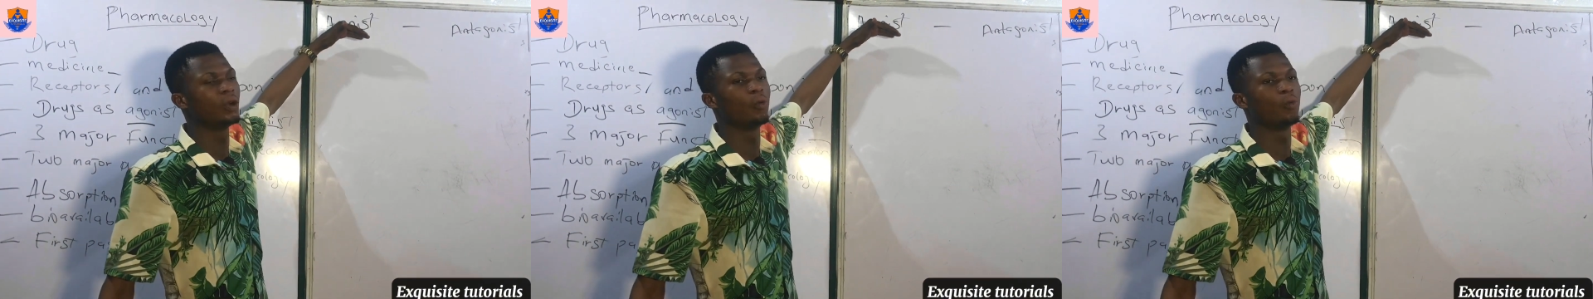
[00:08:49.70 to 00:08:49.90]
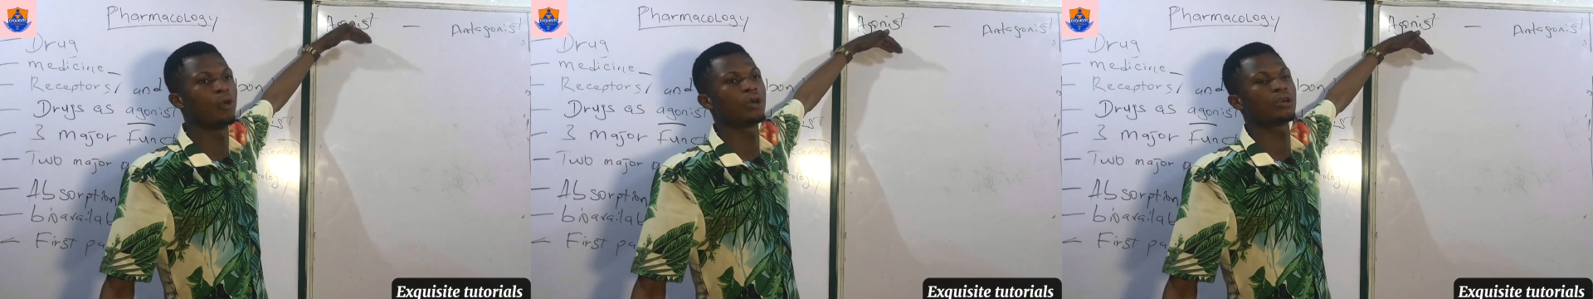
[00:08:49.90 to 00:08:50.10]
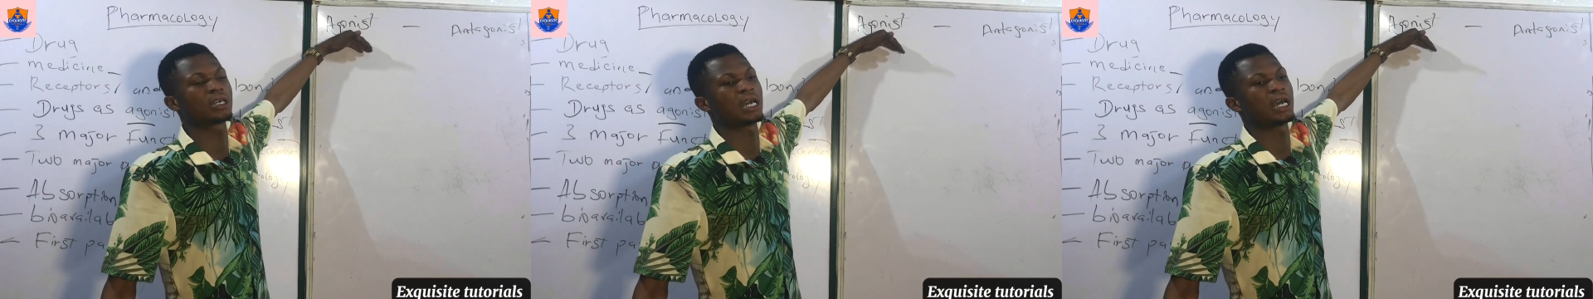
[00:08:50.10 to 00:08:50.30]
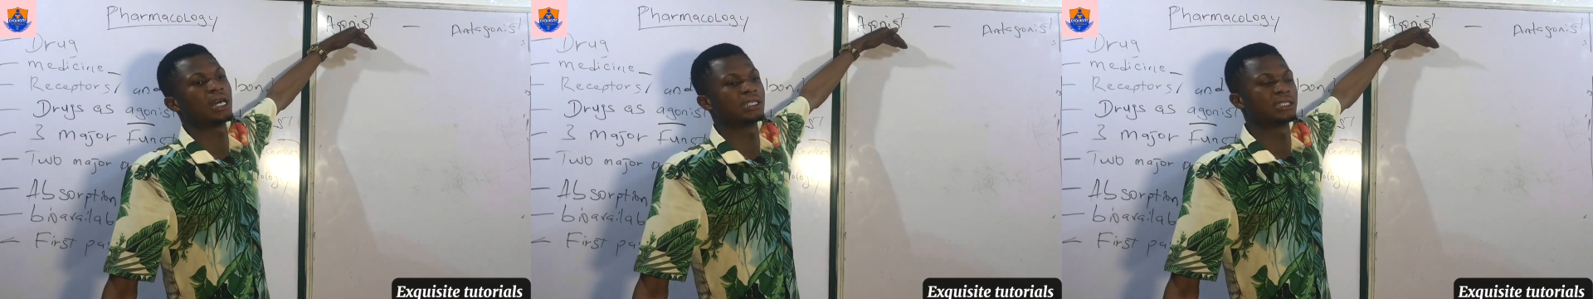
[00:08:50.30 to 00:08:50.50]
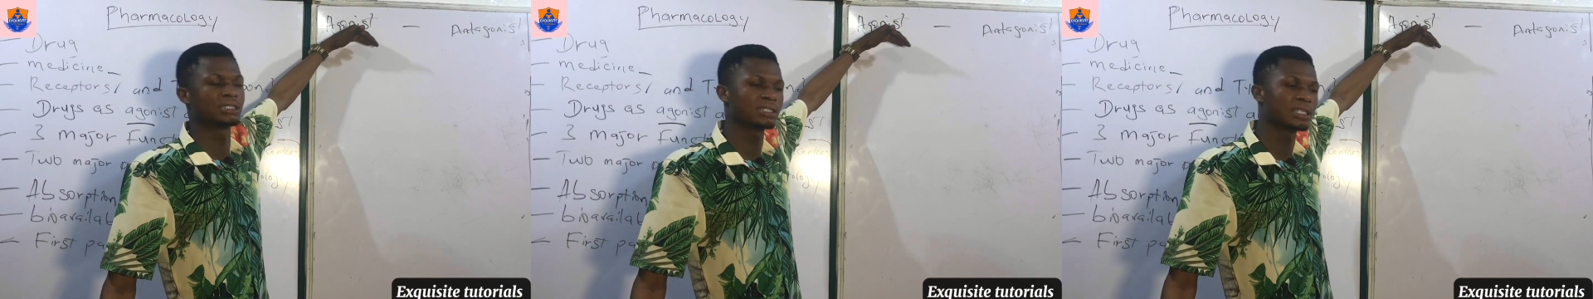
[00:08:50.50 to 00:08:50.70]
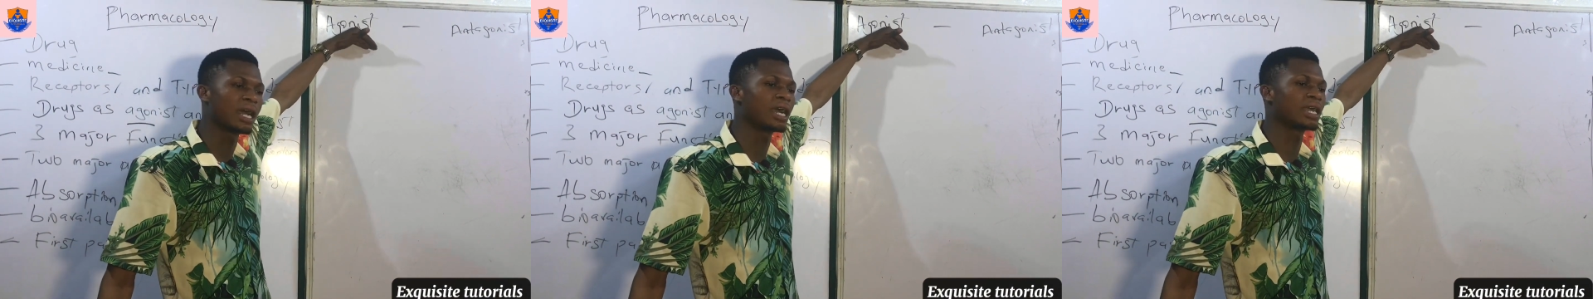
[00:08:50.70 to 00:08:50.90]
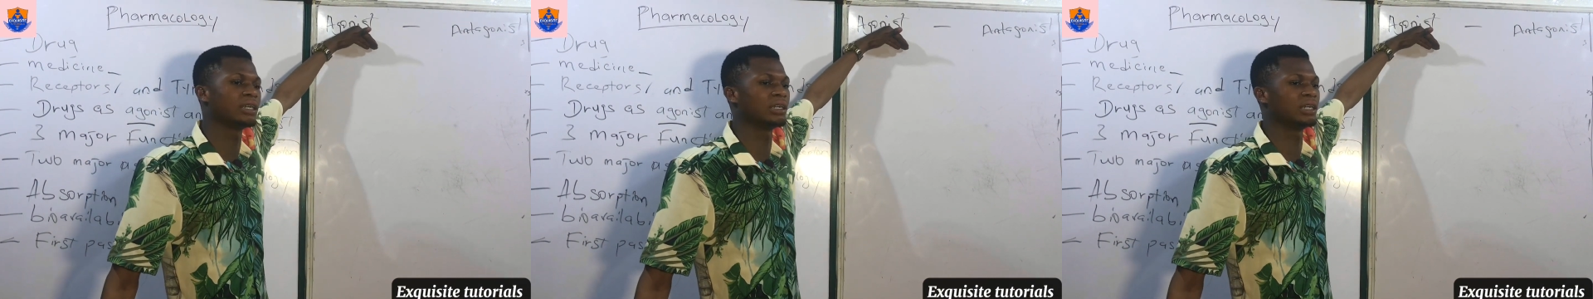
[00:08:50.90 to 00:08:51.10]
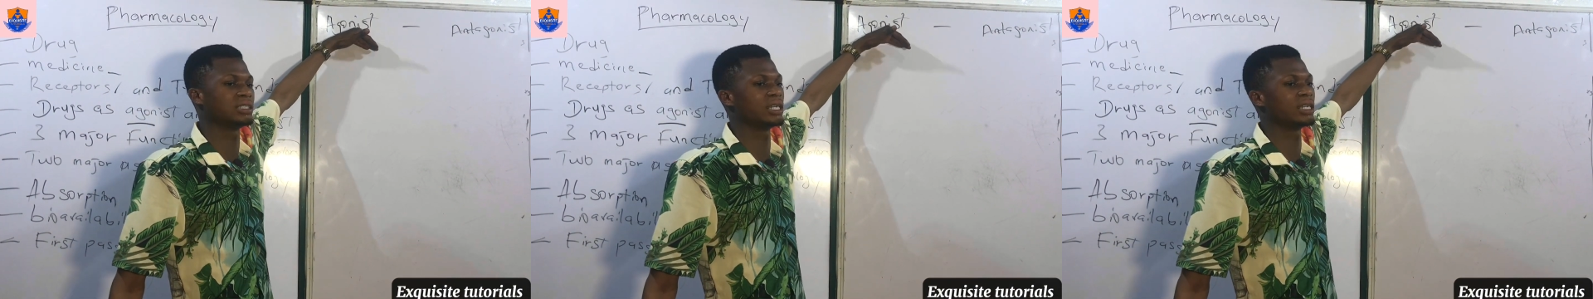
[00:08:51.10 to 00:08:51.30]
work as an
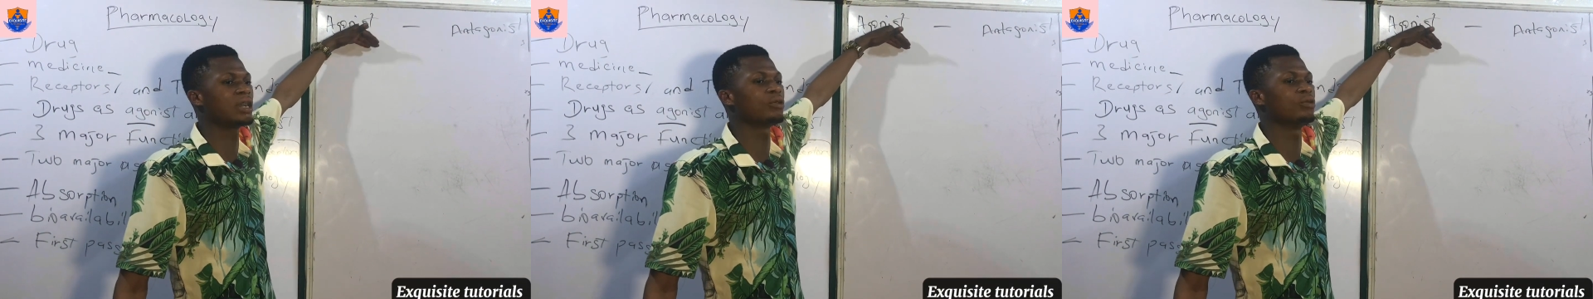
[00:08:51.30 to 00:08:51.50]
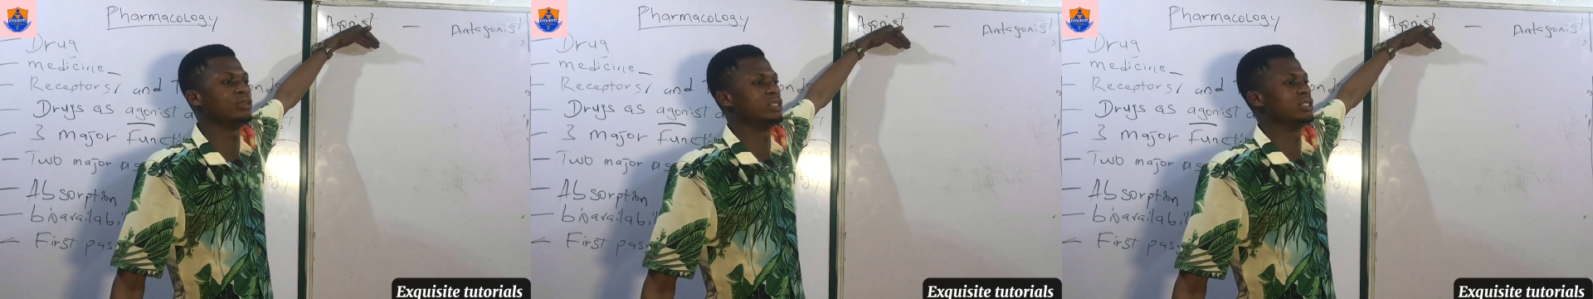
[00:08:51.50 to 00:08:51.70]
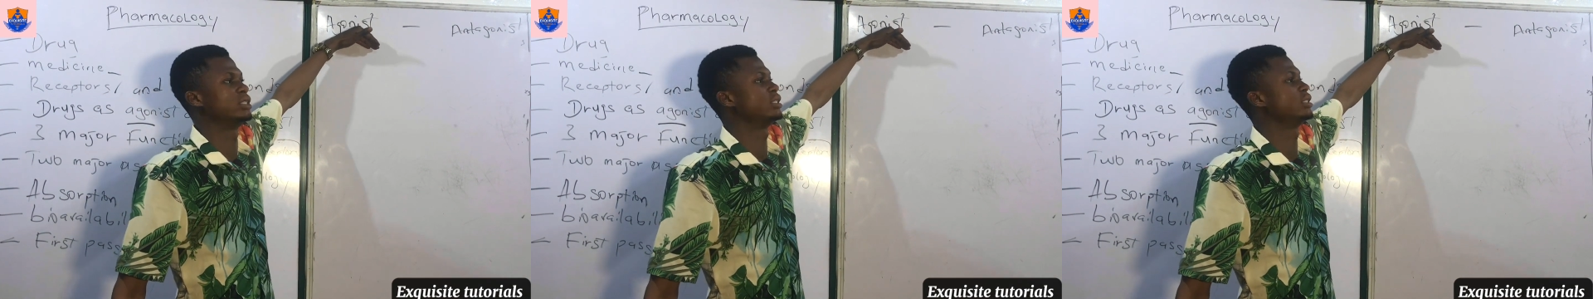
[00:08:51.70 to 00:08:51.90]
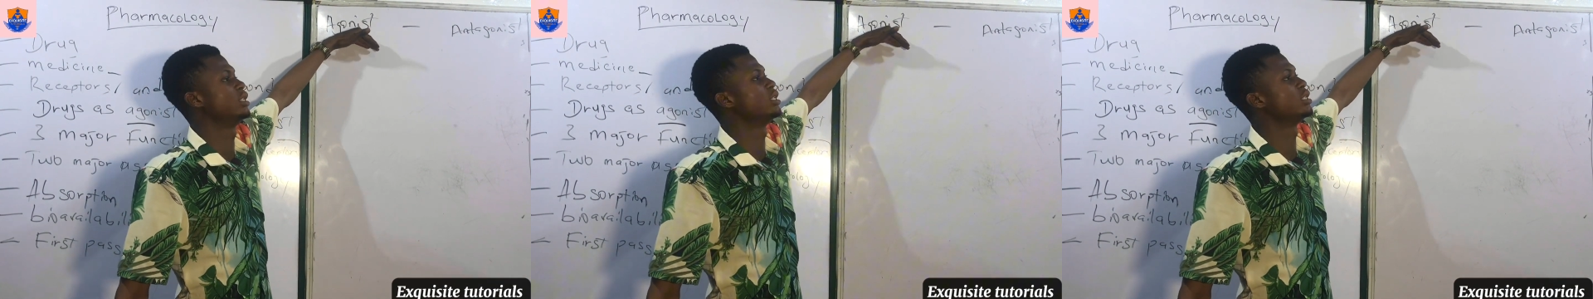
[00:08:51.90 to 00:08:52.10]
agonist,